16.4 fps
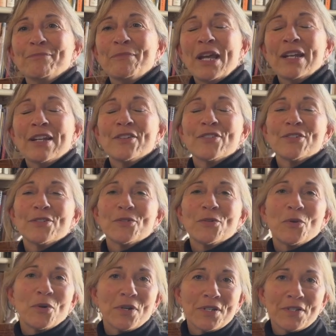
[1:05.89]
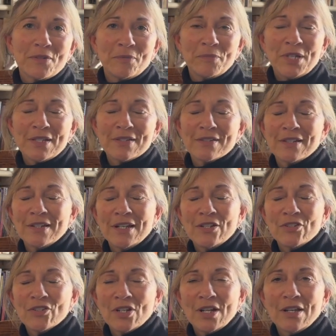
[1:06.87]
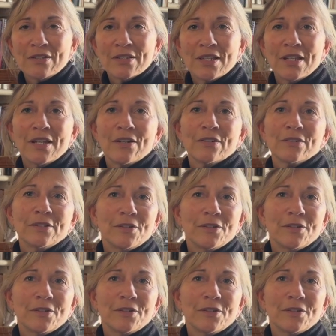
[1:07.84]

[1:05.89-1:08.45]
Managed a tourism destination out there,